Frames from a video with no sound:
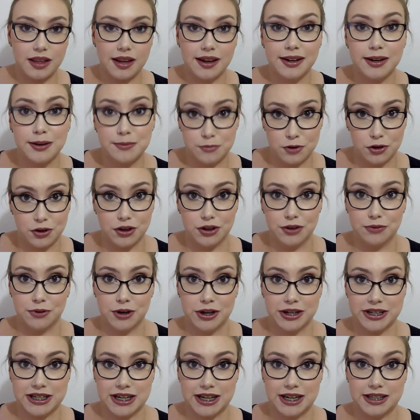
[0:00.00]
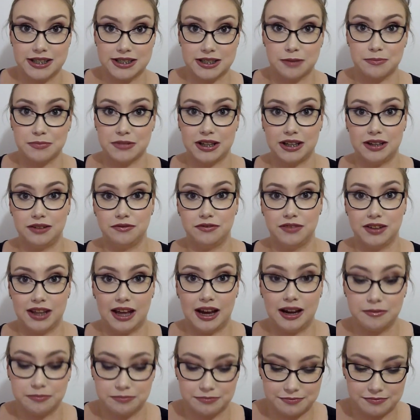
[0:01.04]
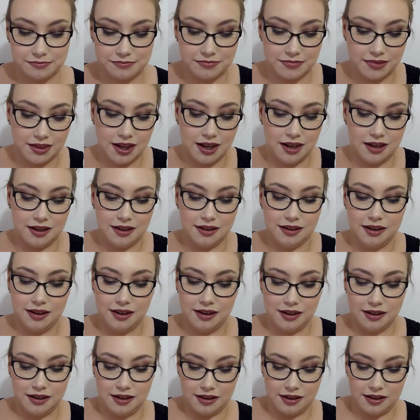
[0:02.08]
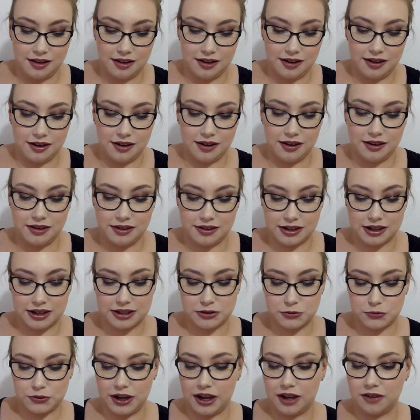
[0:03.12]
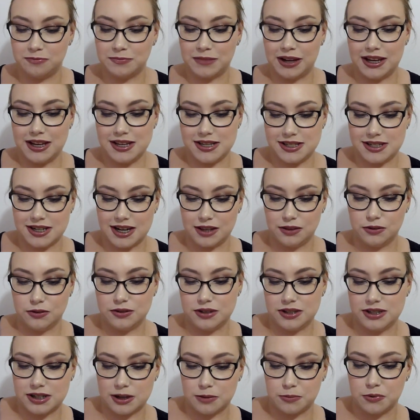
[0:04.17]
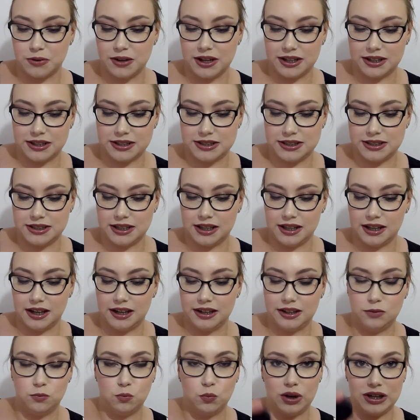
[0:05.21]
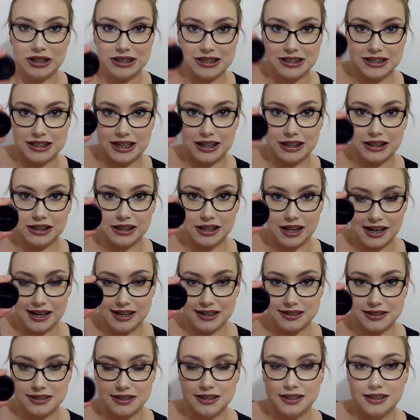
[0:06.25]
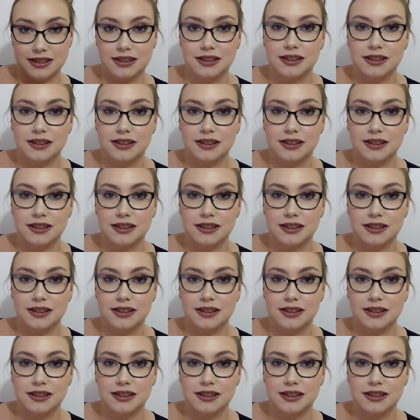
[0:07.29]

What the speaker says: and I'm not going to rotate something in for that. Next we have my Estee Lauder Double Wear Concealer in 1C Light.